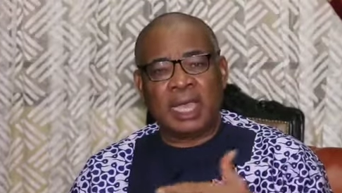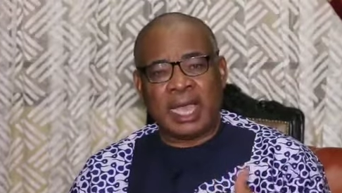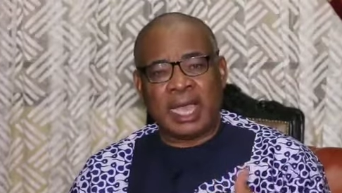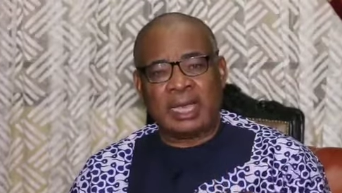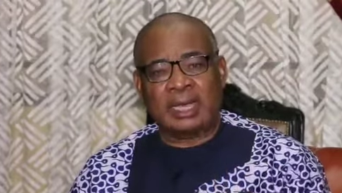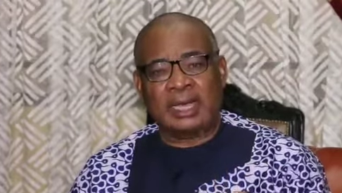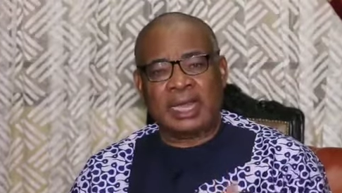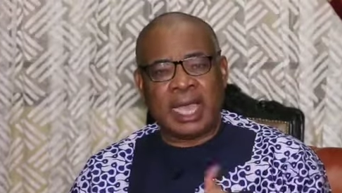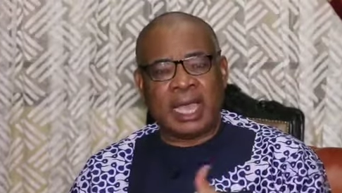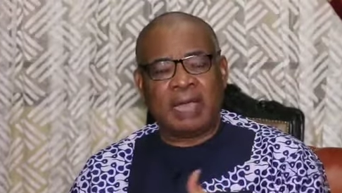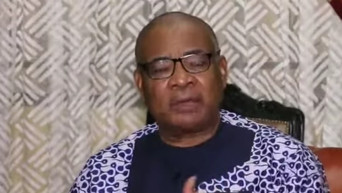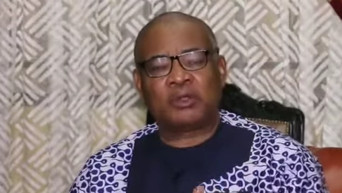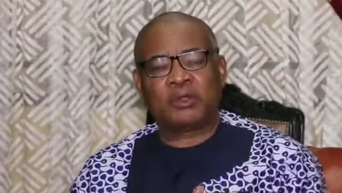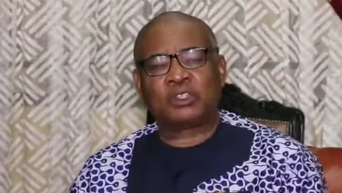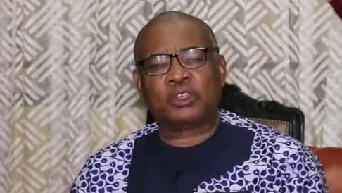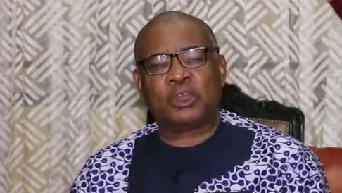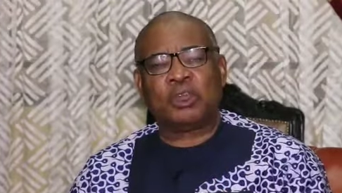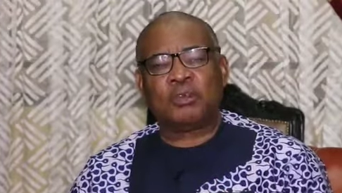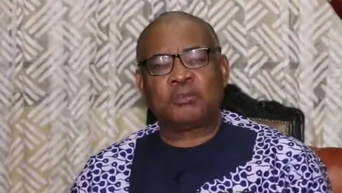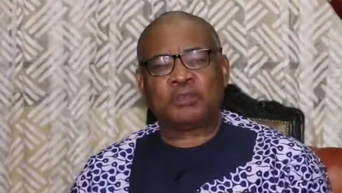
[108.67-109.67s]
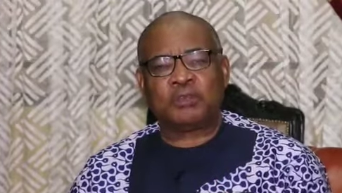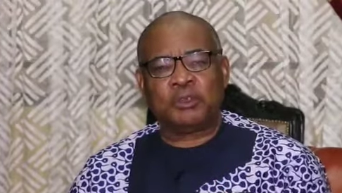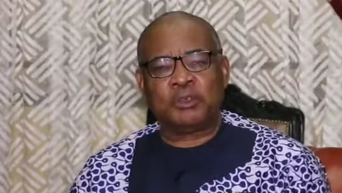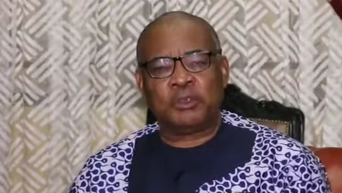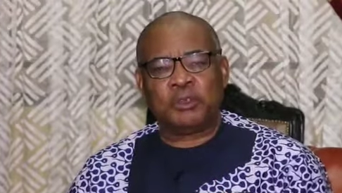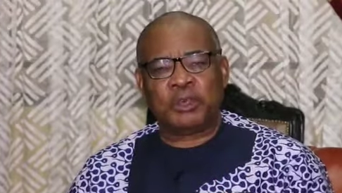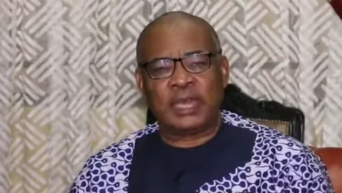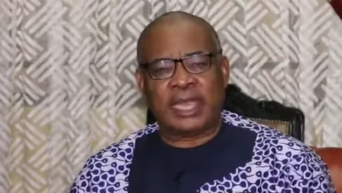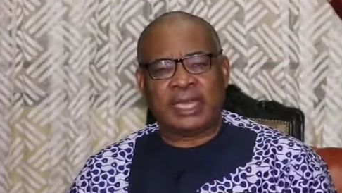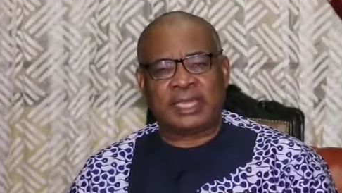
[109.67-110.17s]
and out of the
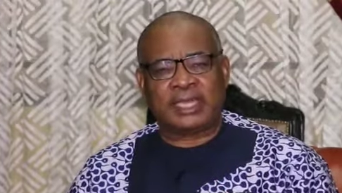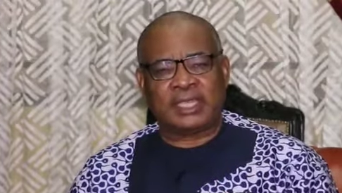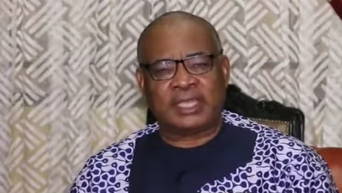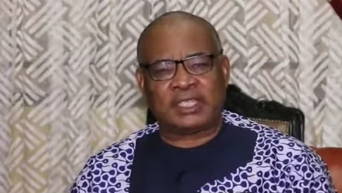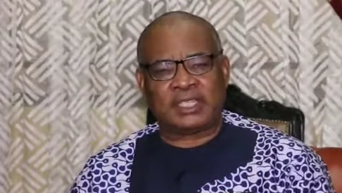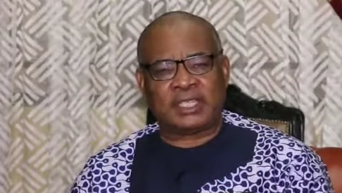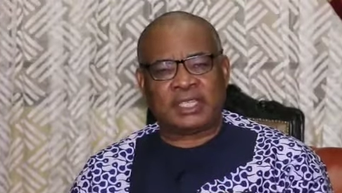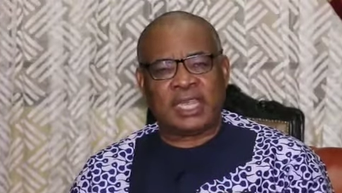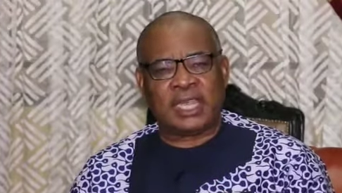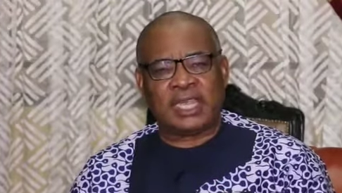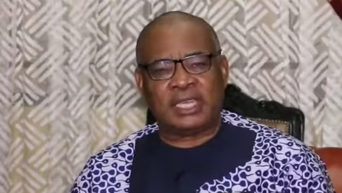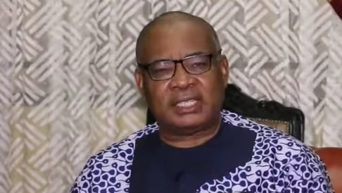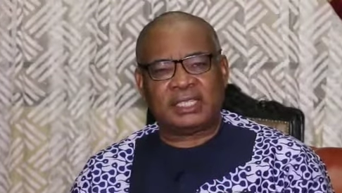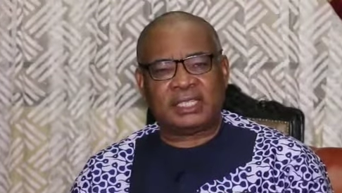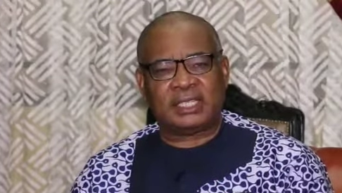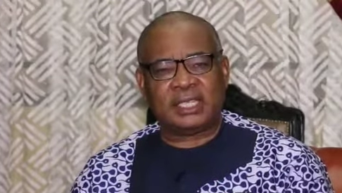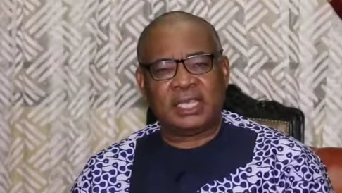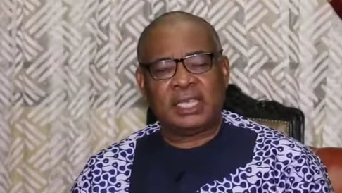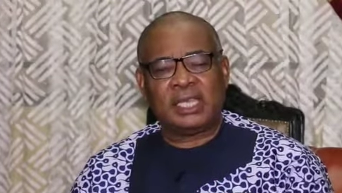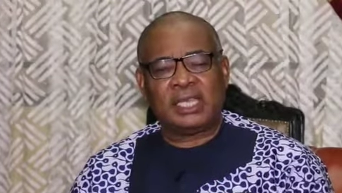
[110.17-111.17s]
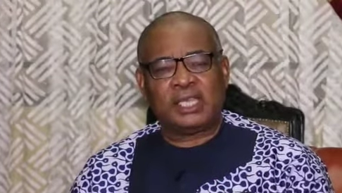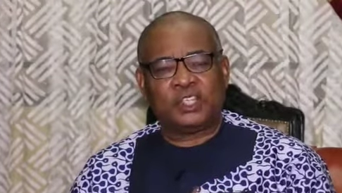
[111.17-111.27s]
United States,